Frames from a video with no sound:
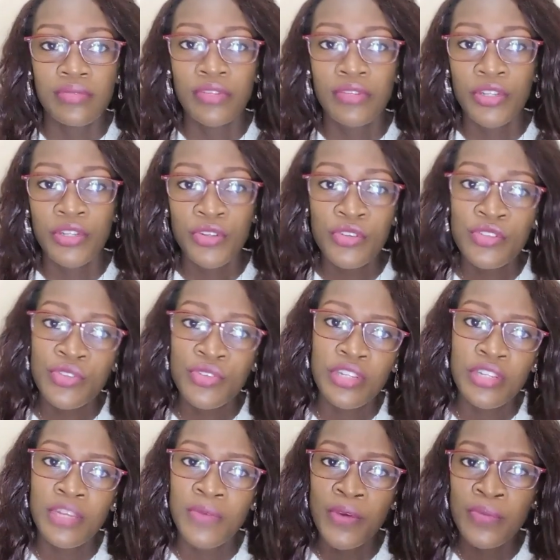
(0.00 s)
reduce
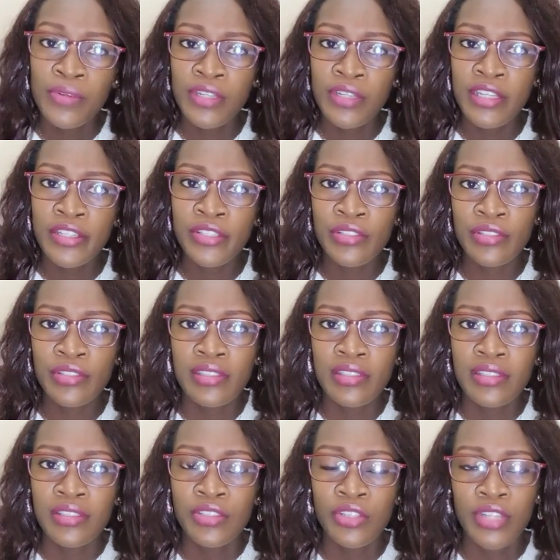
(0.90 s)
on the population
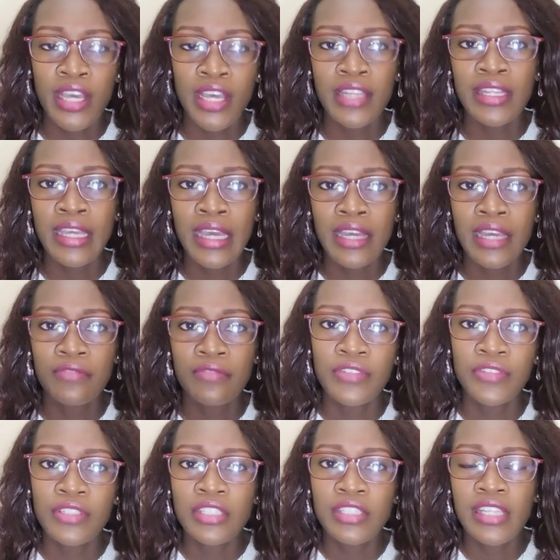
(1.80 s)
so that they can
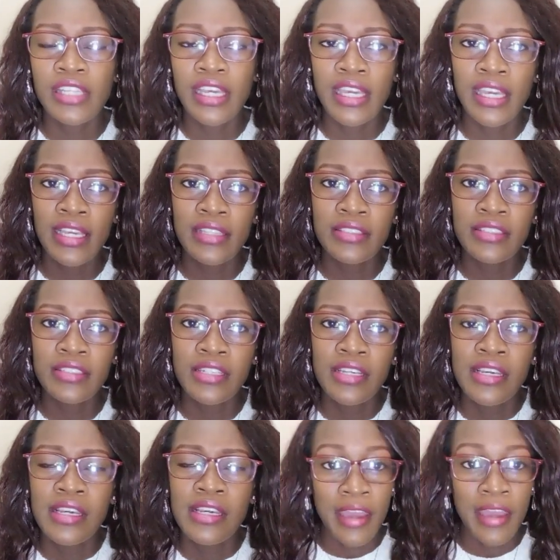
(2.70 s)
fit in the cage
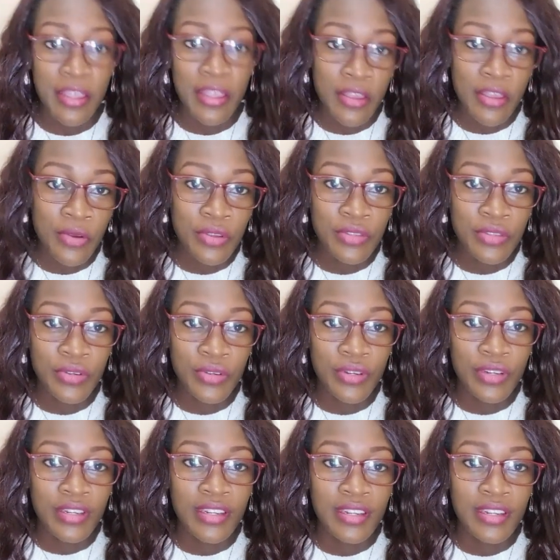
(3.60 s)
another reason